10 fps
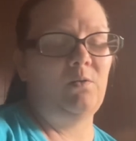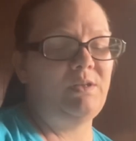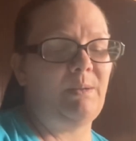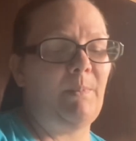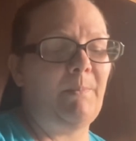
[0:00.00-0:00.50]

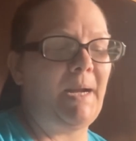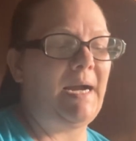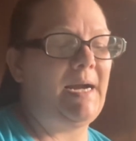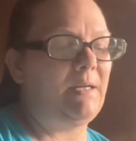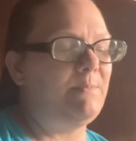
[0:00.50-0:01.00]
some of my
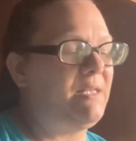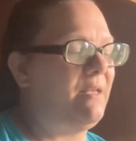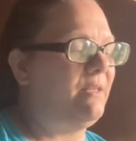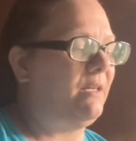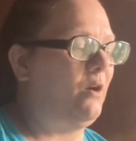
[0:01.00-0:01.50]
items
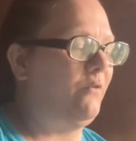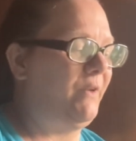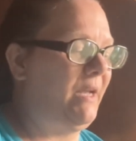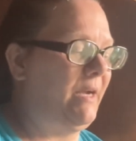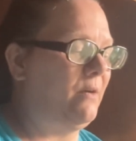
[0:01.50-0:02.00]
at the coffee
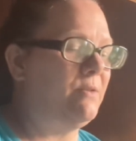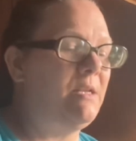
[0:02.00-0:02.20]
house.